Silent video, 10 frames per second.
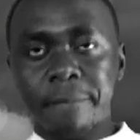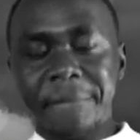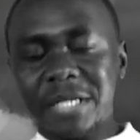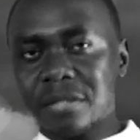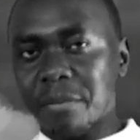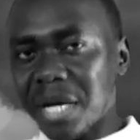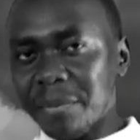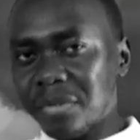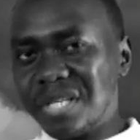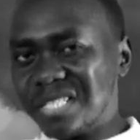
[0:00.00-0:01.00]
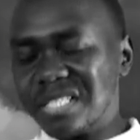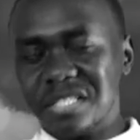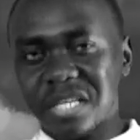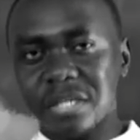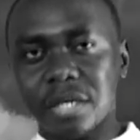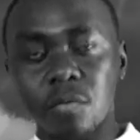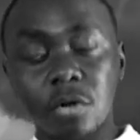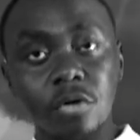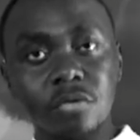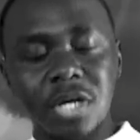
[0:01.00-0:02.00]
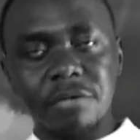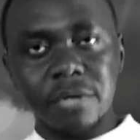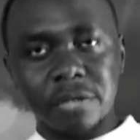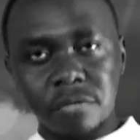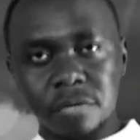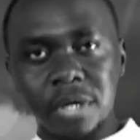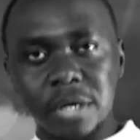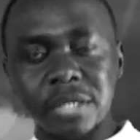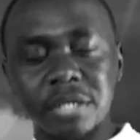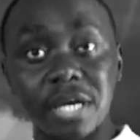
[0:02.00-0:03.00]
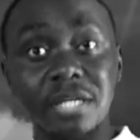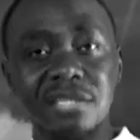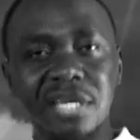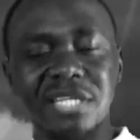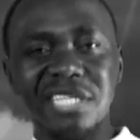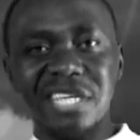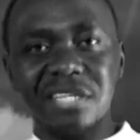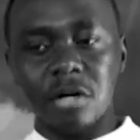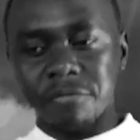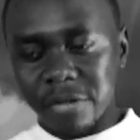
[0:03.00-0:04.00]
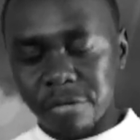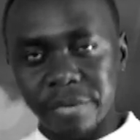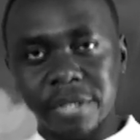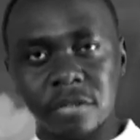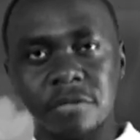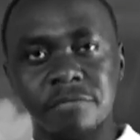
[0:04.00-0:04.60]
But the Bible doesn't say that we're going to have any, any, anything of a three days